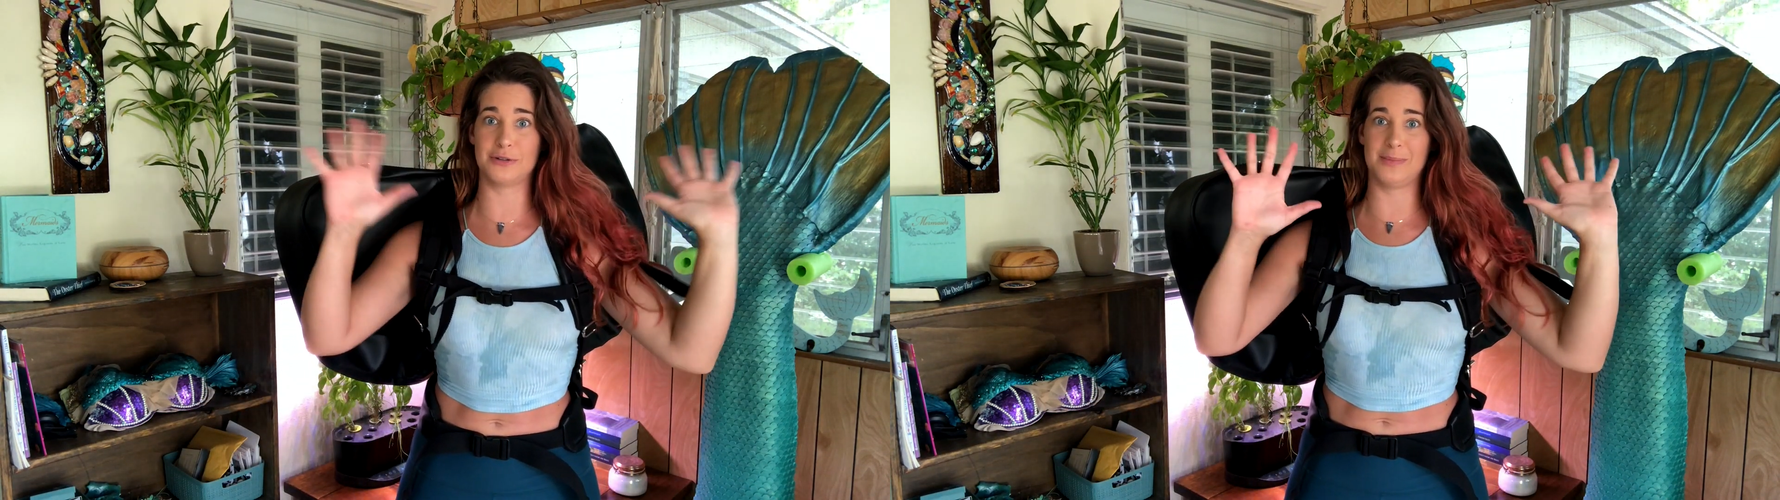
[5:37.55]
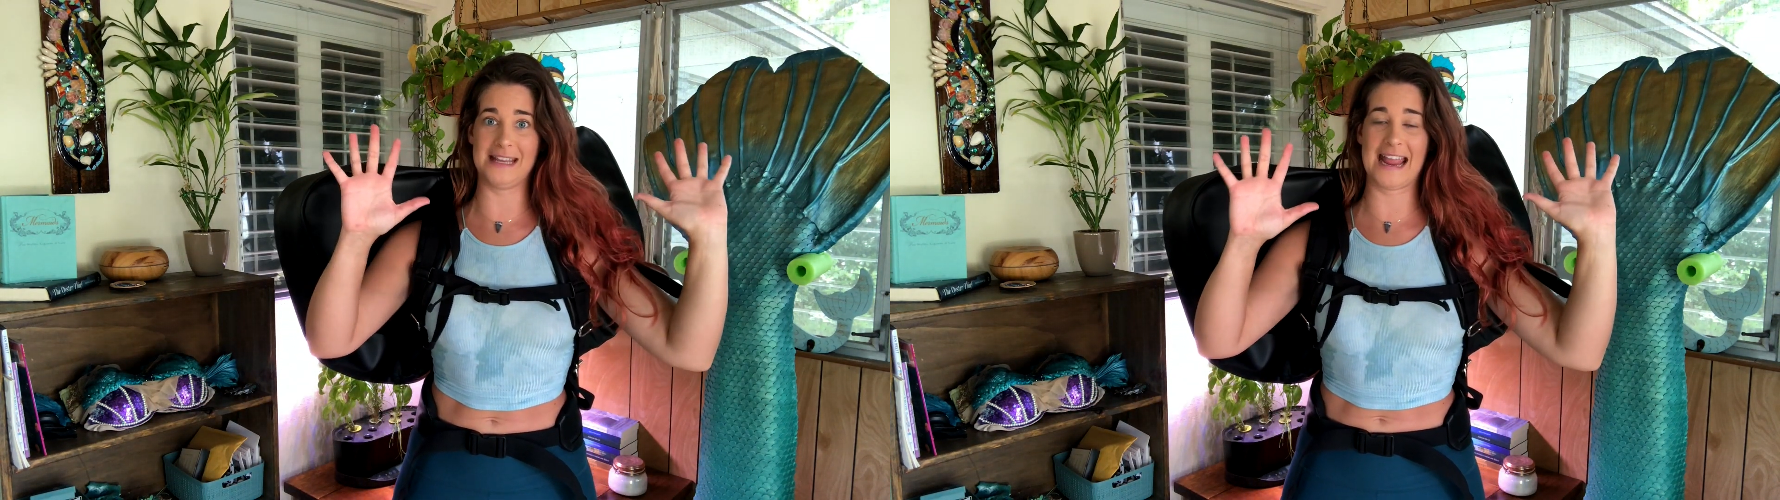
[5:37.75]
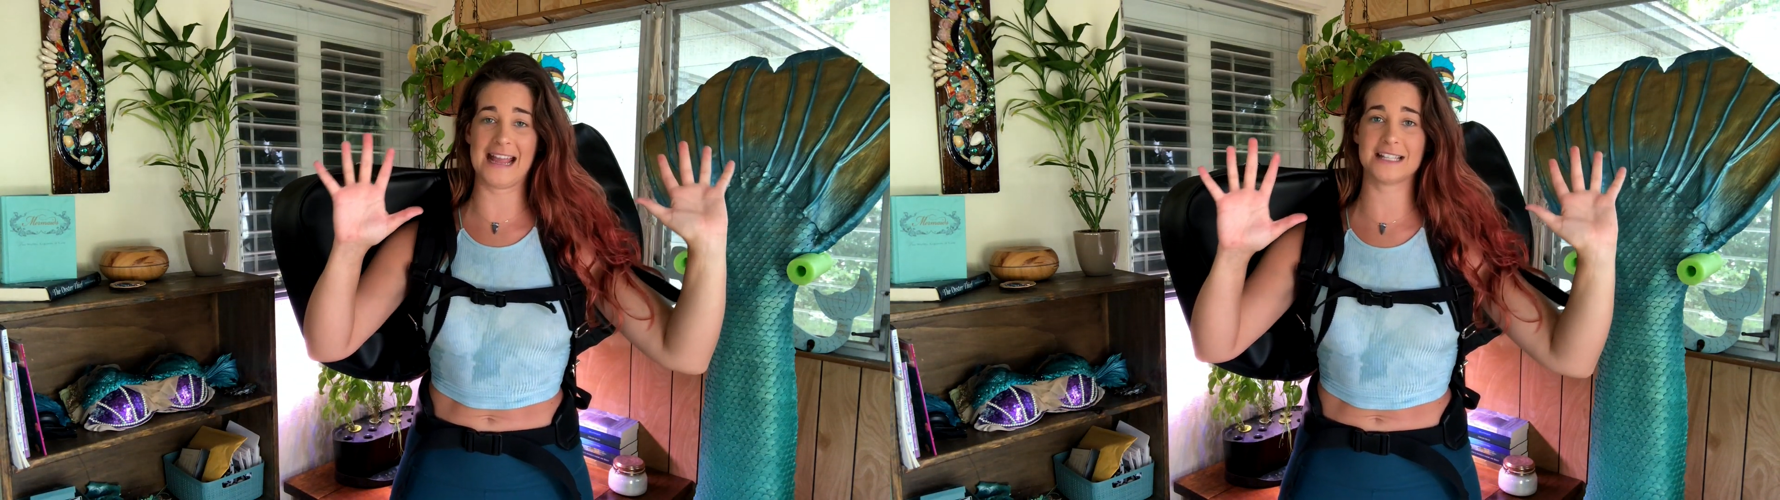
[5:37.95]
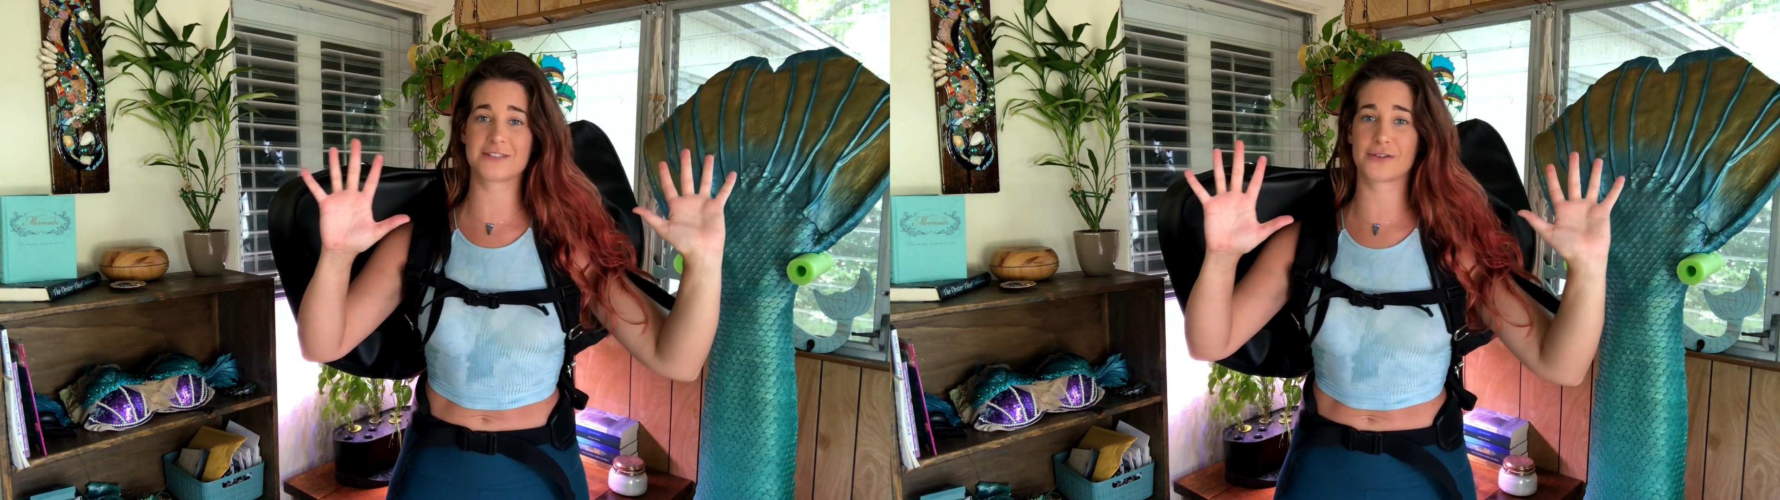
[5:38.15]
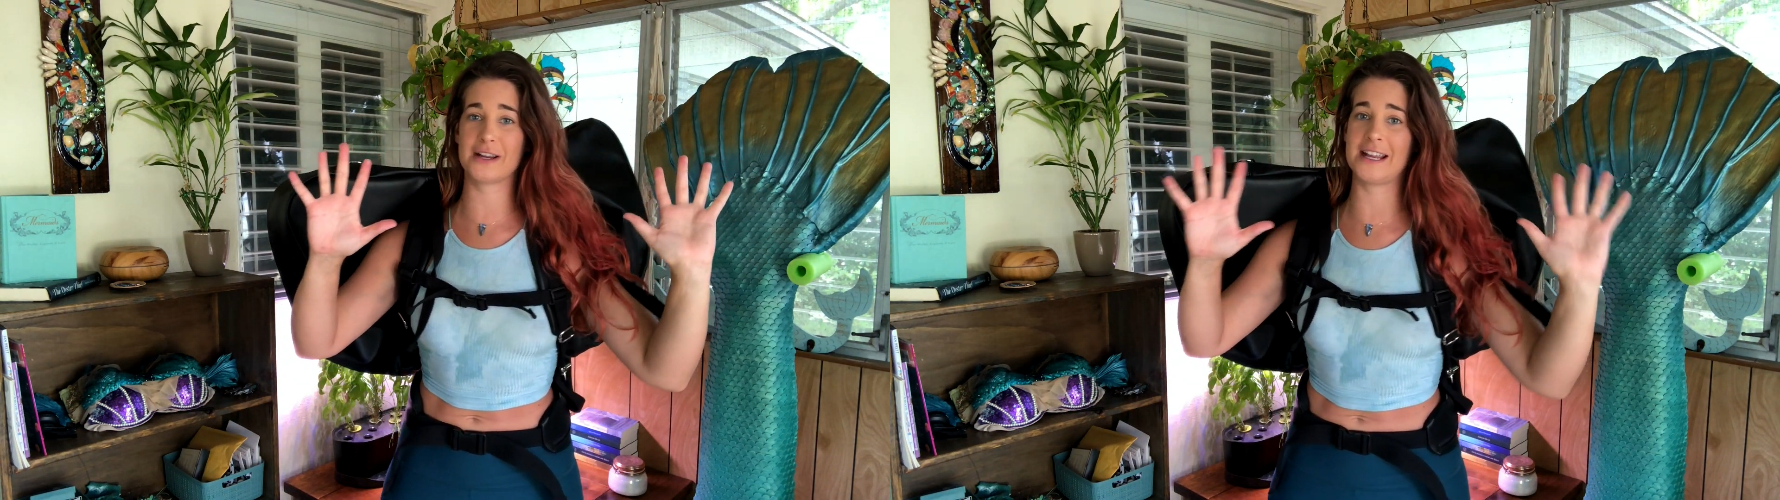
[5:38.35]
to be
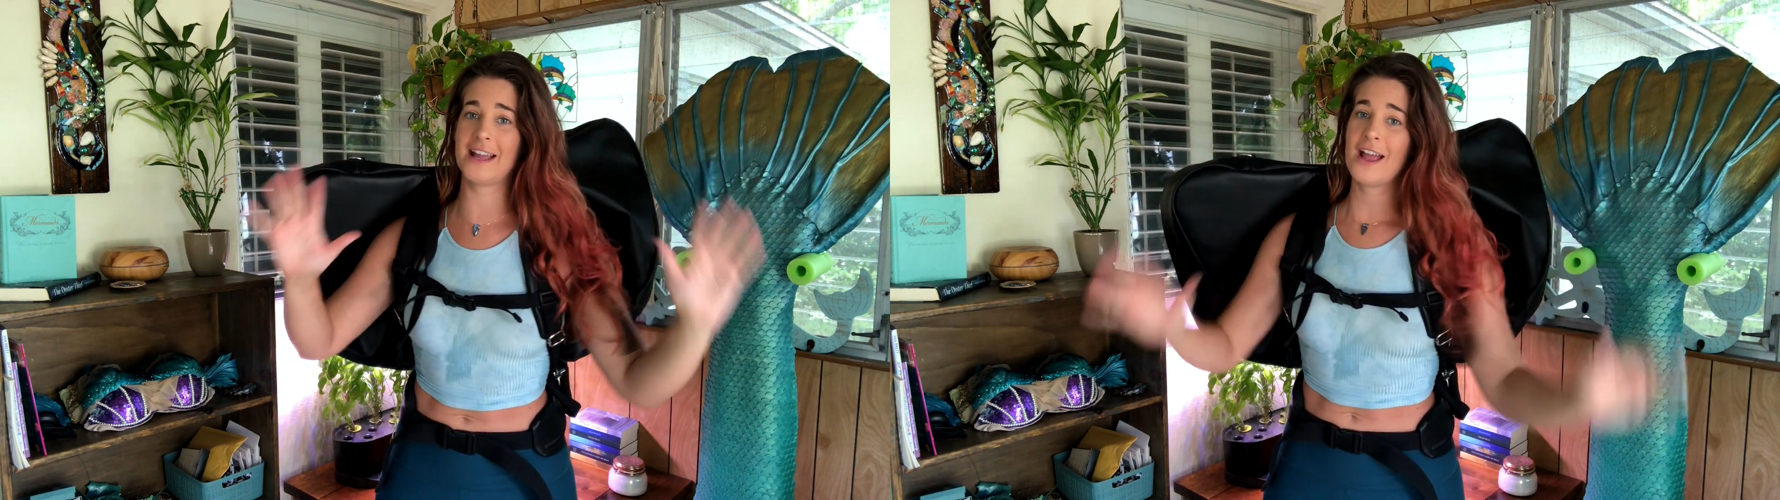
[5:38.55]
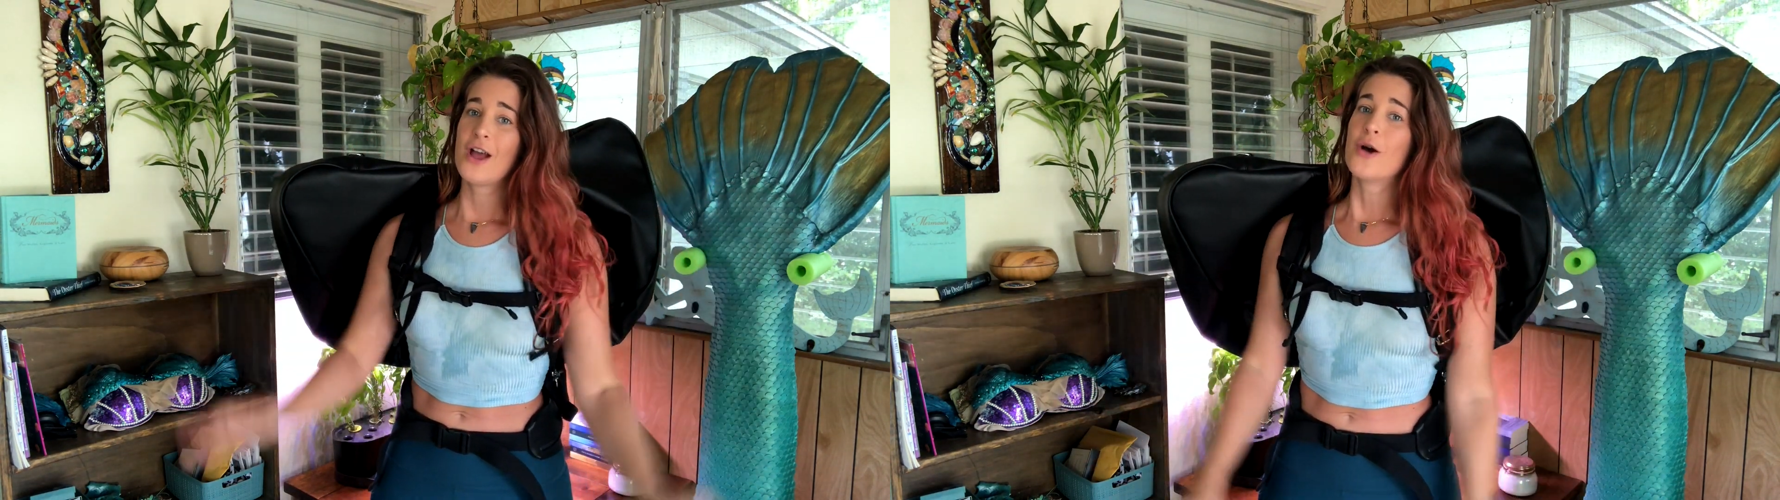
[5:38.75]
hands-free